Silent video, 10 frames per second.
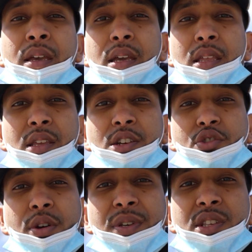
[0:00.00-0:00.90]
in the
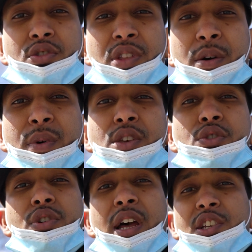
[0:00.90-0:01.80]
description, so that way
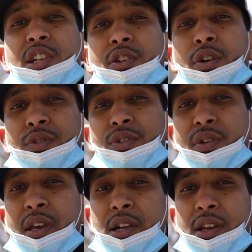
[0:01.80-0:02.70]
you could actually go
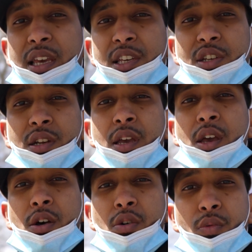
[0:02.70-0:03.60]
to a location
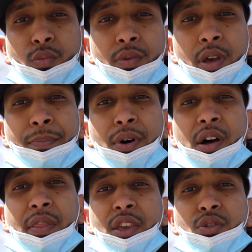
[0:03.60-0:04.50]
or a
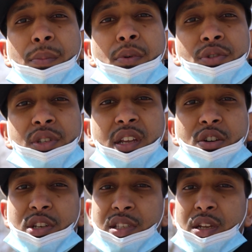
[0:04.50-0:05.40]
part that you're most
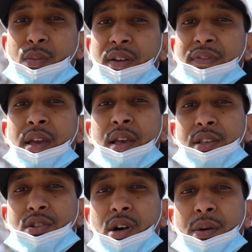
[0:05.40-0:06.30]
interested with.
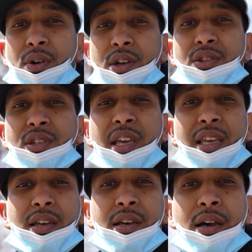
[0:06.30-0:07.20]
So I'm going to
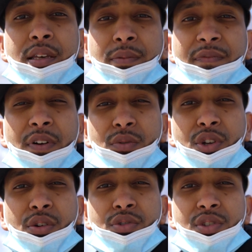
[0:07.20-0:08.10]
take some
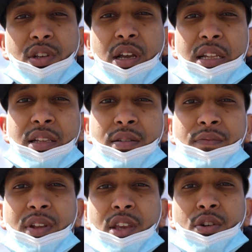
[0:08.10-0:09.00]
photos and
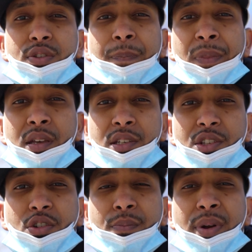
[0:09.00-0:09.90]
some videos,
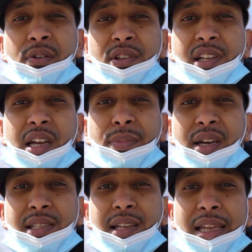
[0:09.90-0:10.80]
just compare it side
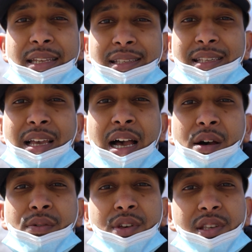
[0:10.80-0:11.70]
by side to see
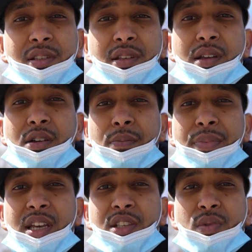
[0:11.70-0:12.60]
how this
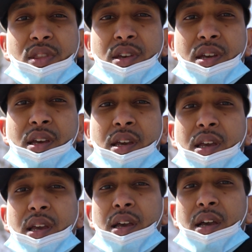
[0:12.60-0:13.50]
compares with the
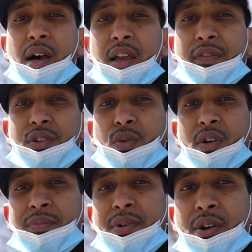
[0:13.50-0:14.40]
iPhone
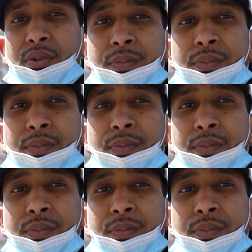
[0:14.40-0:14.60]
12 Pro.